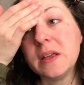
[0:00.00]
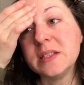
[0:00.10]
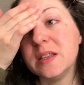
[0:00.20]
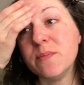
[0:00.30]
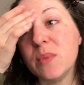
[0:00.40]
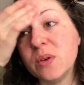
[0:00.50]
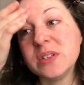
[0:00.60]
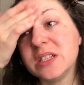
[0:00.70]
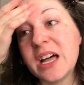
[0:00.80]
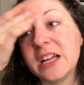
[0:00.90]
is the
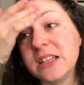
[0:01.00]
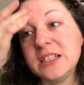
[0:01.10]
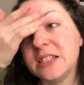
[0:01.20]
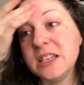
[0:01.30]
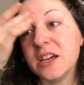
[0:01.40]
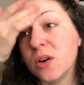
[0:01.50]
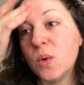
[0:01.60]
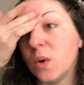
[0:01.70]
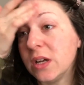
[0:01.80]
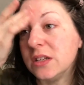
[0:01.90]
most likely to get
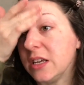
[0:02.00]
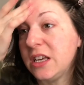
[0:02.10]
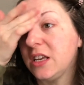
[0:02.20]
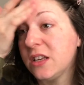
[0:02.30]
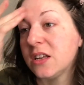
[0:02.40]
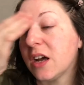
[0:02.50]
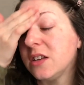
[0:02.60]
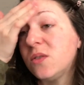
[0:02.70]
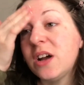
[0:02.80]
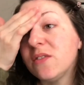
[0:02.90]
oily. I
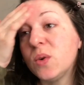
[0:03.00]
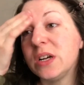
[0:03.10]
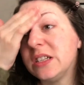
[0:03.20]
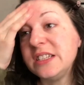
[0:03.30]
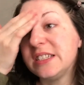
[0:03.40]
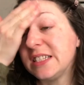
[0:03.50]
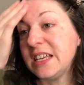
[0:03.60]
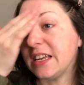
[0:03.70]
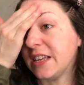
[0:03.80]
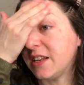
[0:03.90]
don't have oily
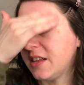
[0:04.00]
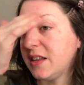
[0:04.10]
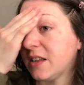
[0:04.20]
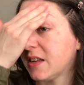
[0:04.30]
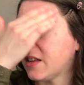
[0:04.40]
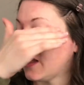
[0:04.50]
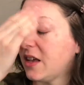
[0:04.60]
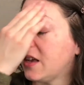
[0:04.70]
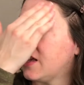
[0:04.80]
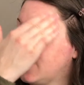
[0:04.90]
skin.
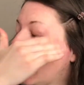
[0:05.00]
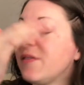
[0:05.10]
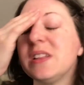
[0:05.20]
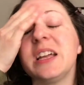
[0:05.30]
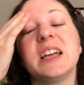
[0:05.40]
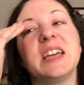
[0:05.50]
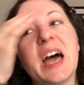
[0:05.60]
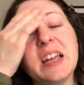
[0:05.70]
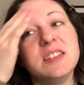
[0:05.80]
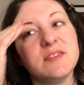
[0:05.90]
I feel like I
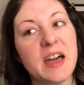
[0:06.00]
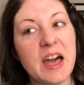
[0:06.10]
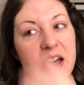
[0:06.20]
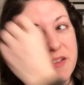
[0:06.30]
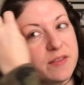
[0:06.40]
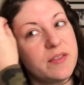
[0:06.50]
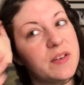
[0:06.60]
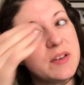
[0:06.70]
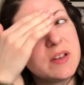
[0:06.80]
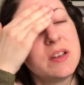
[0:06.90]
kind of have
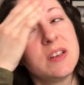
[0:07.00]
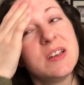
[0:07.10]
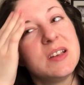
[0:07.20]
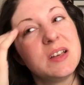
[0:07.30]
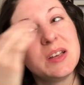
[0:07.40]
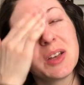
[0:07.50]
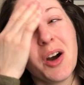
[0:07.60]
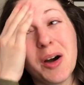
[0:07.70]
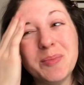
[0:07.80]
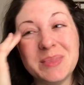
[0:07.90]

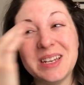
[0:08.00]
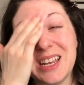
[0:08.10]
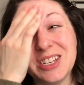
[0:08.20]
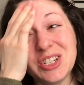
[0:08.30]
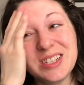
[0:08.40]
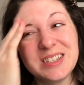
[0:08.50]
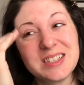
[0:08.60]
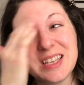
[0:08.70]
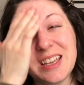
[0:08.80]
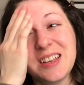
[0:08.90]
combination
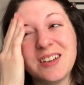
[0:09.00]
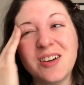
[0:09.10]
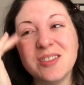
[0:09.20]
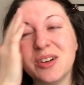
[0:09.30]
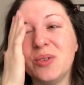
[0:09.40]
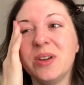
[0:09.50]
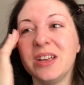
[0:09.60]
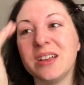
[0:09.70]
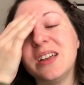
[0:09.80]
skin, although